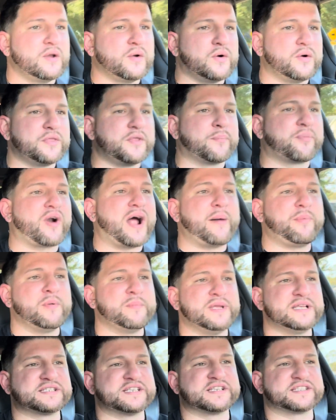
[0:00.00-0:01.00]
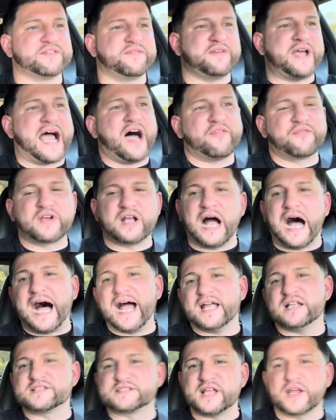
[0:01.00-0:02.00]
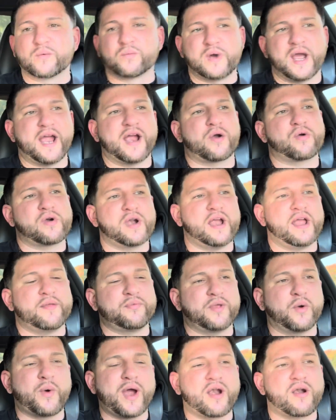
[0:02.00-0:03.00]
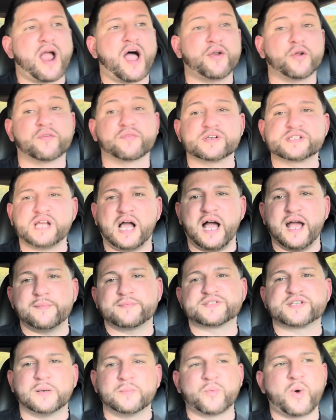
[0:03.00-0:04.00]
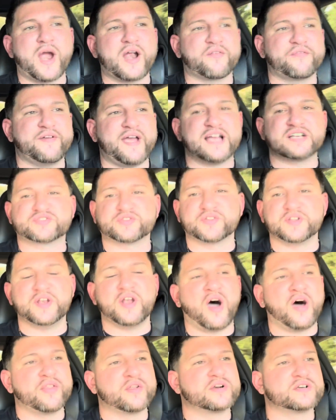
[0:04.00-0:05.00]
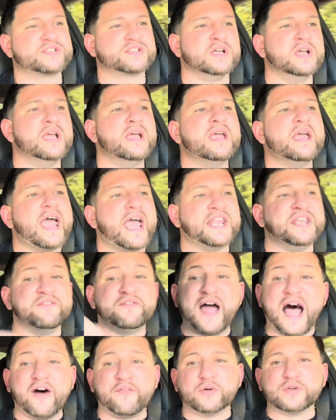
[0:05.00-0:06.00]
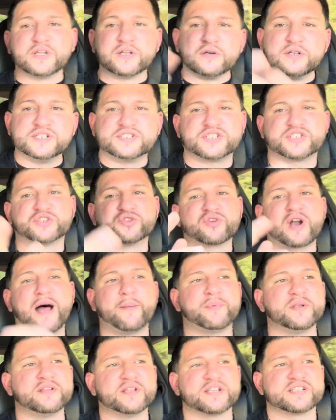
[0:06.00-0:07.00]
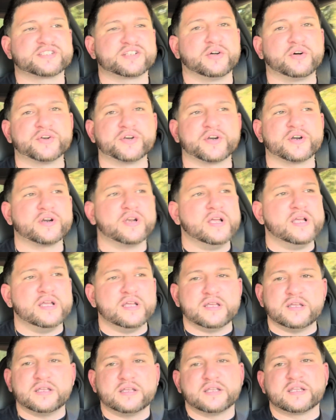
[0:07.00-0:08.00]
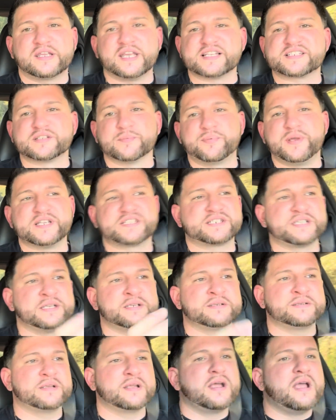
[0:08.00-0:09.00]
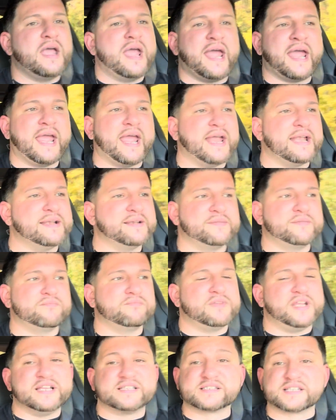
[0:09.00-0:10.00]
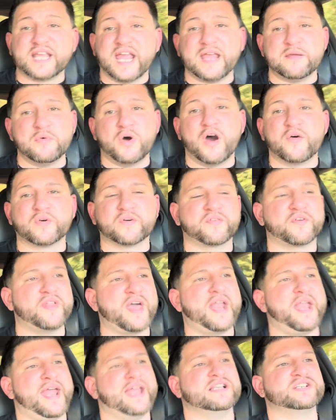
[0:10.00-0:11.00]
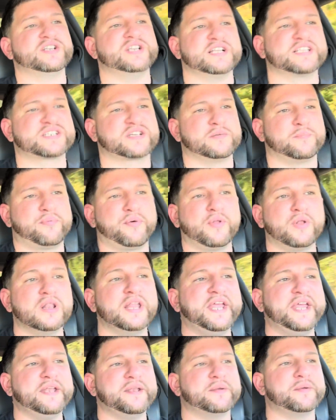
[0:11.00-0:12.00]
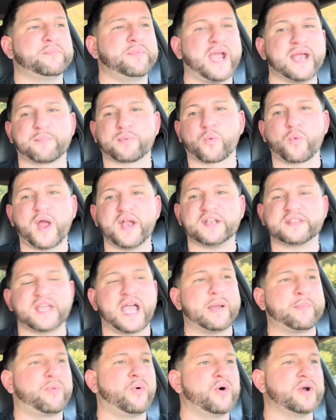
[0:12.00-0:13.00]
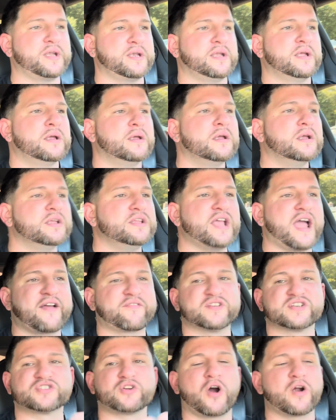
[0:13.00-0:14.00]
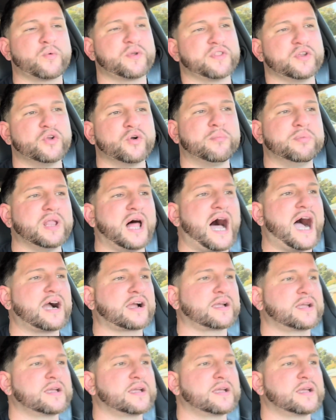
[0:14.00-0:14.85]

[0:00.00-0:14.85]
the problem is the valve guides, they wear out over time. Some wear faster than others, and the valve will literally just drop into the cylinder, kiss the piston, and it's game over for that engine. It's complete paperweight at that point. You have to start with a new block,